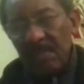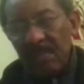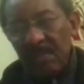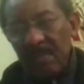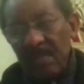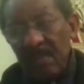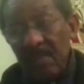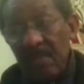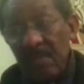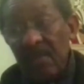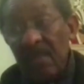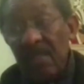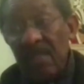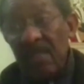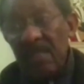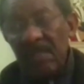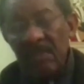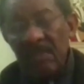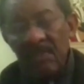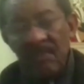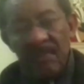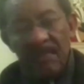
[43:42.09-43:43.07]
slave,
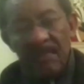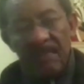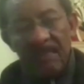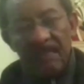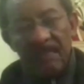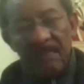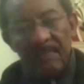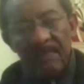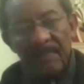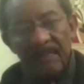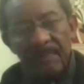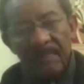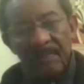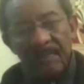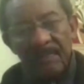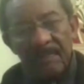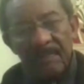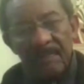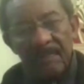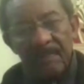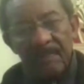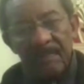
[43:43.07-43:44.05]
enslaved.
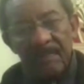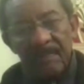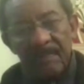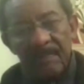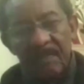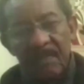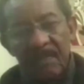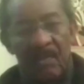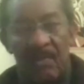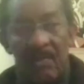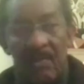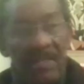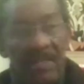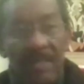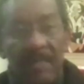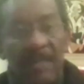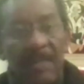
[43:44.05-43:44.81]
So those